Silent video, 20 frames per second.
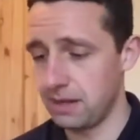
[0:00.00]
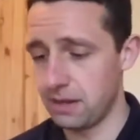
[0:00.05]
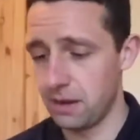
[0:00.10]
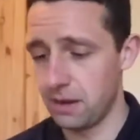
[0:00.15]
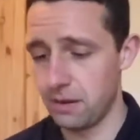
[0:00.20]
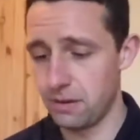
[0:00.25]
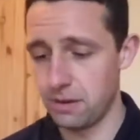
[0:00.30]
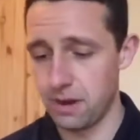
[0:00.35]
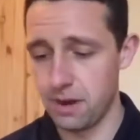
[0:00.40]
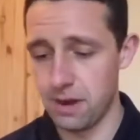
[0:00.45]
You
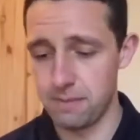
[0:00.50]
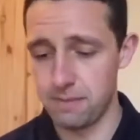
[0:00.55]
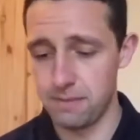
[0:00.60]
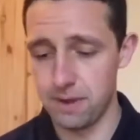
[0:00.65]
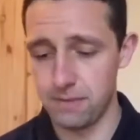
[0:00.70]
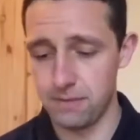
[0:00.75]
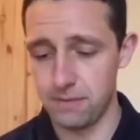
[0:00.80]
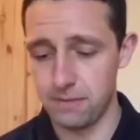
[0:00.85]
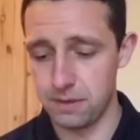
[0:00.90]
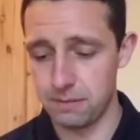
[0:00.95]
know, um,
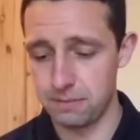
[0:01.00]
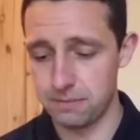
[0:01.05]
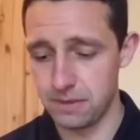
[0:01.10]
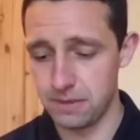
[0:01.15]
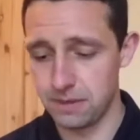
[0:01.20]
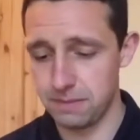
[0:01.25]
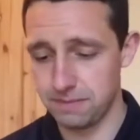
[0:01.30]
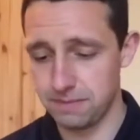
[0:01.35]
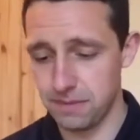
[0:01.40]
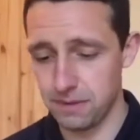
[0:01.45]
if you,
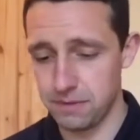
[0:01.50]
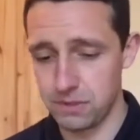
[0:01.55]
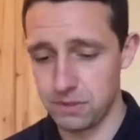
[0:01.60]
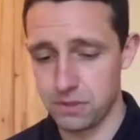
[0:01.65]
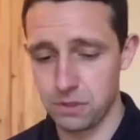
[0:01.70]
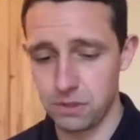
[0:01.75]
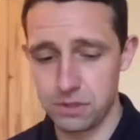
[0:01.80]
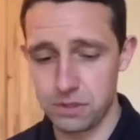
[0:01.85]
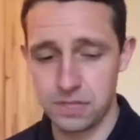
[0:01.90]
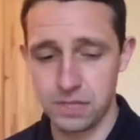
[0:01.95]
you, if you
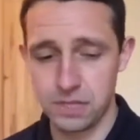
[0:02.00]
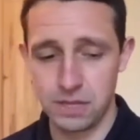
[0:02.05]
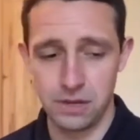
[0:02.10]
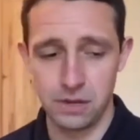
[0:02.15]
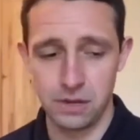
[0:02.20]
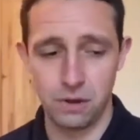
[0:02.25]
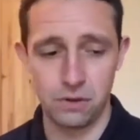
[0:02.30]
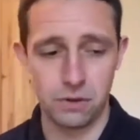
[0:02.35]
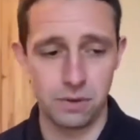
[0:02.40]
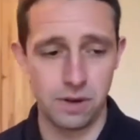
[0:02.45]
stood still and
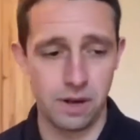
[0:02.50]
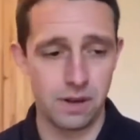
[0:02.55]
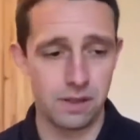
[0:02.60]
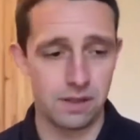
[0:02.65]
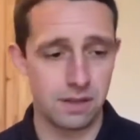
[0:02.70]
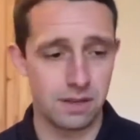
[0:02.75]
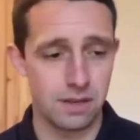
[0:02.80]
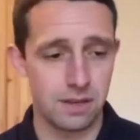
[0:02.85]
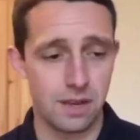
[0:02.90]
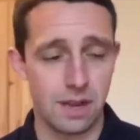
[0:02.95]
you're not doing
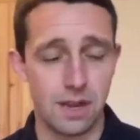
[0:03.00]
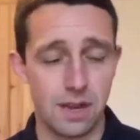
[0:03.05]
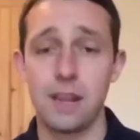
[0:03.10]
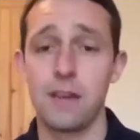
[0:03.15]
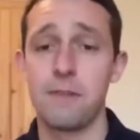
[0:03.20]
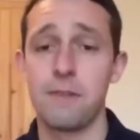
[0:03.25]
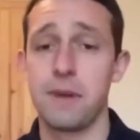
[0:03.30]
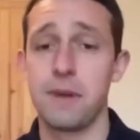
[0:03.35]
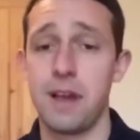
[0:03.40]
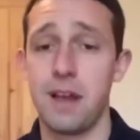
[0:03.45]
anything, you're getting
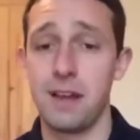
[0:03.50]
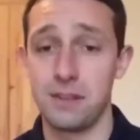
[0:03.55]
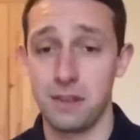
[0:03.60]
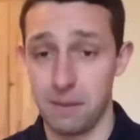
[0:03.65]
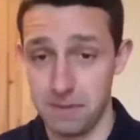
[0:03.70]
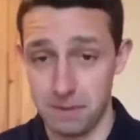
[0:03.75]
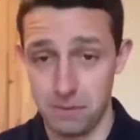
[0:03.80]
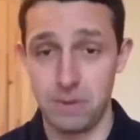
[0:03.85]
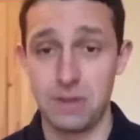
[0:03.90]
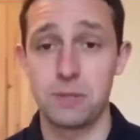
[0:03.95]
left behind.
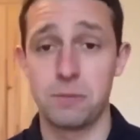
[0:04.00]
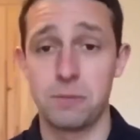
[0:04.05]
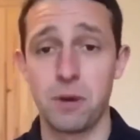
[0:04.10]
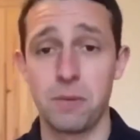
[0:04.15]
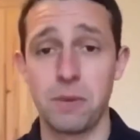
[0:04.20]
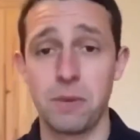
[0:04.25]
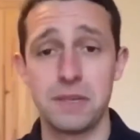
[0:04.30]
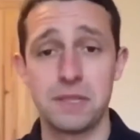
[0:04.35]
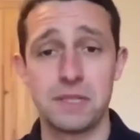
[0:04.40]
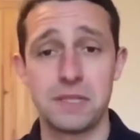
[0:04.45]
I mean, we spoke
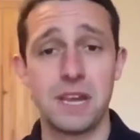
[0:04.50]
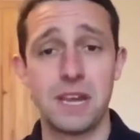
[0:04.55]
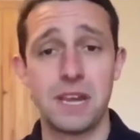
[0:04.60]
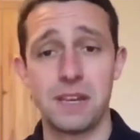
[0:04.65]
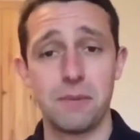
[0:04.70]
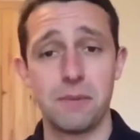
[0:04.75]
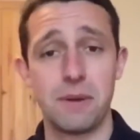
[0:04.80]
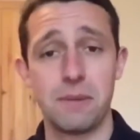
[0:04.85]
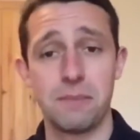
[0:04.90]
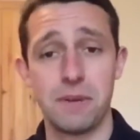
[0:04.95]
yeah. about this today,
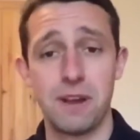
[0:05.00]
didn't we?